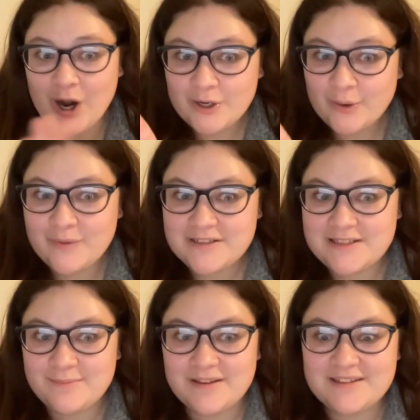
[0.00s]
aren't going to
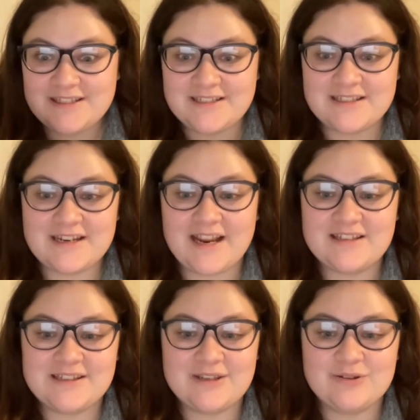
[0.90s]
see midseason
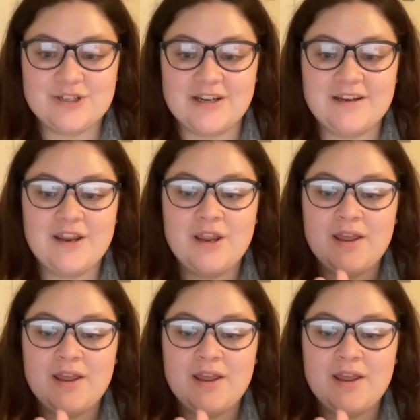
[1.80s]
execution.